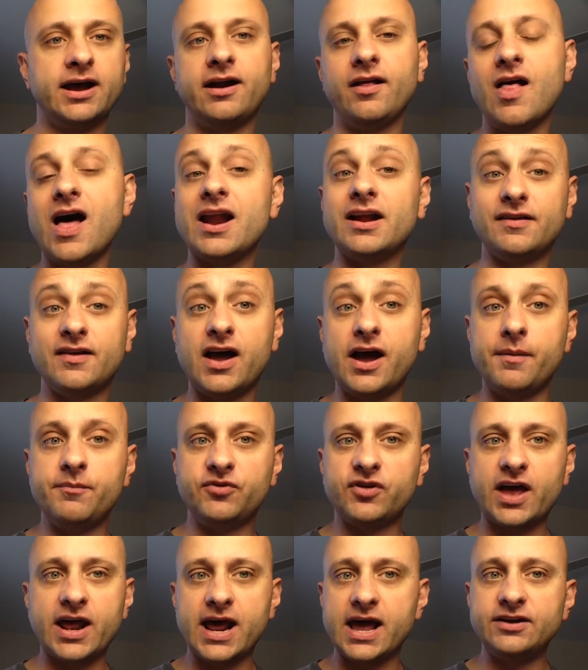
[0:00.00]
and a lot of
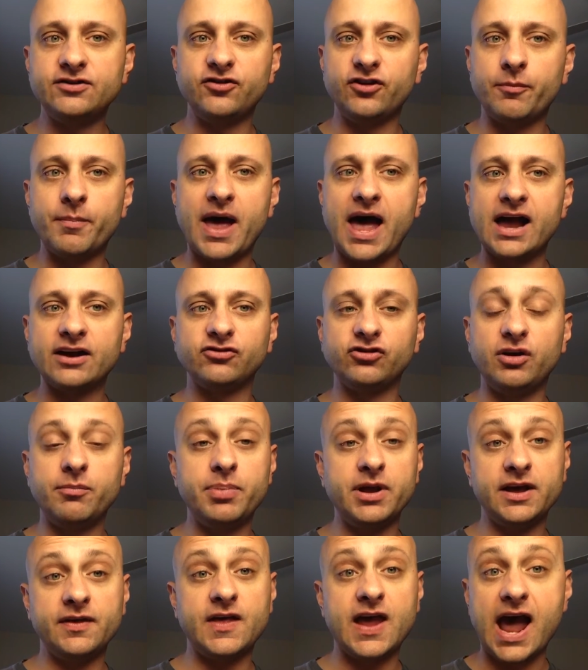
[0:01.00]
times that ends up actually
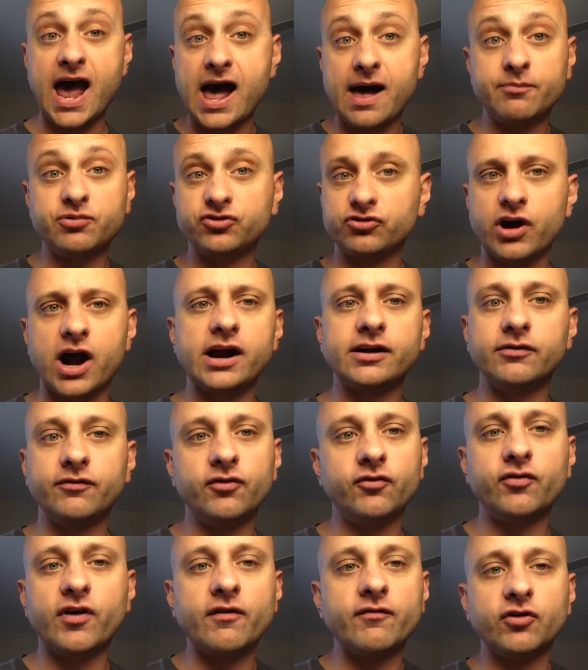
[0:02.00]
being the abstract. If
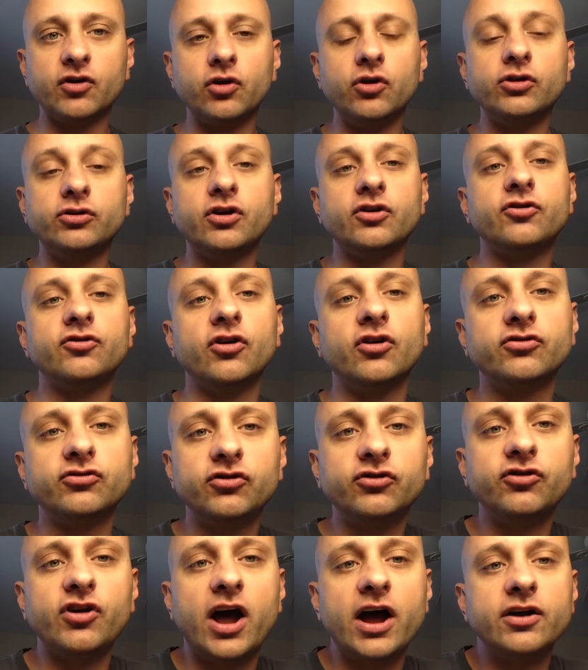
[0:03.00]
you've ever looked at
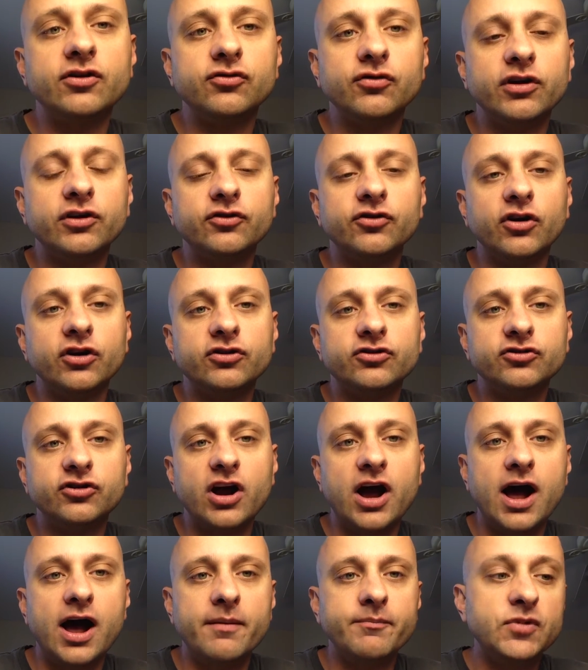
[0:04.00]
social science research,
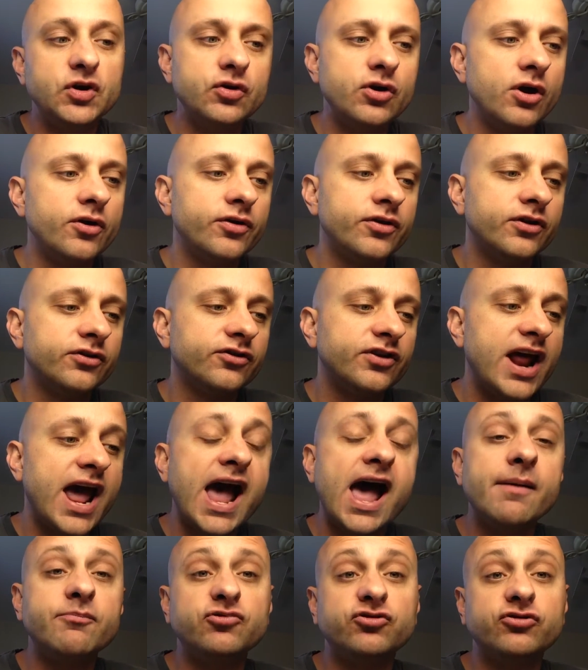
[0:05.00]
you know that there's an
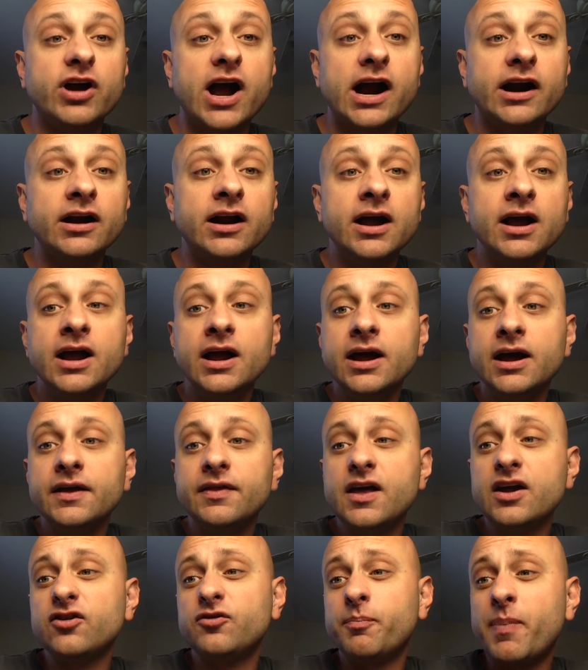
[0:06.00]
abstract
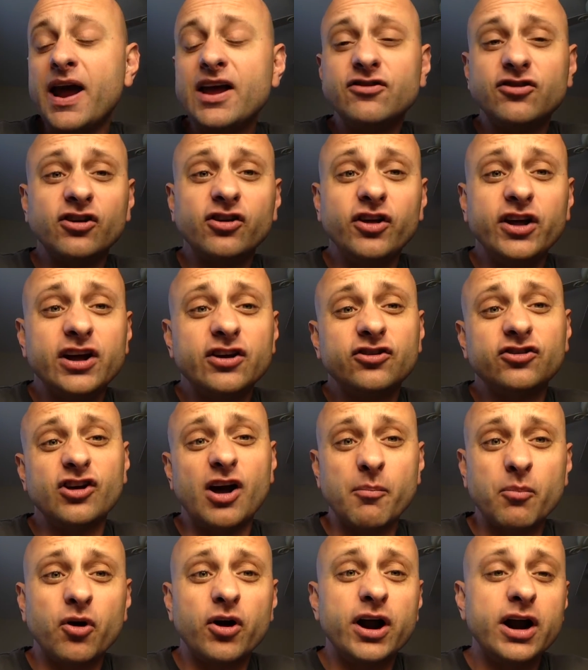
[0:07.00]
that is basically a
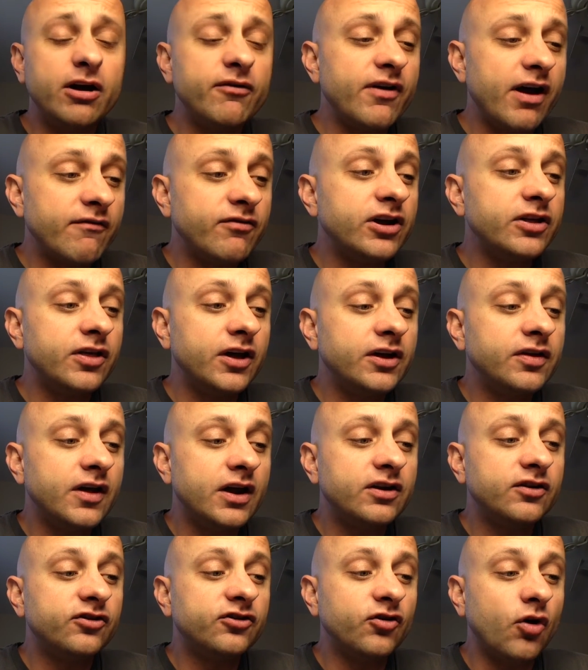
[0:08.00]
summary of everything
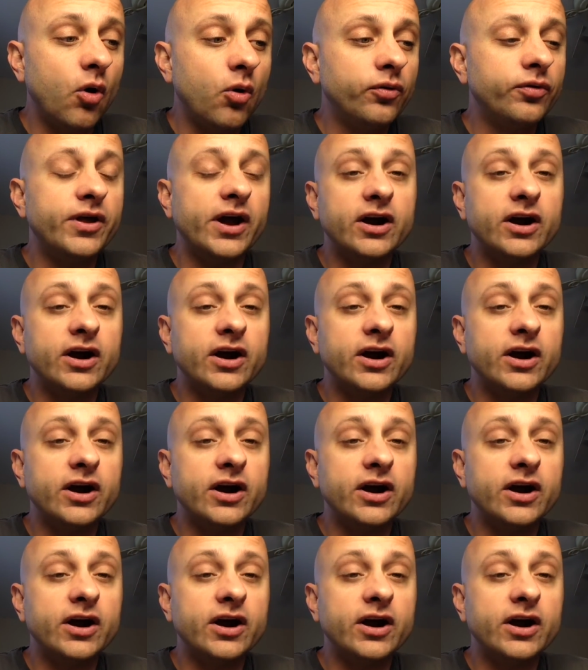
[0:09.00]
that is told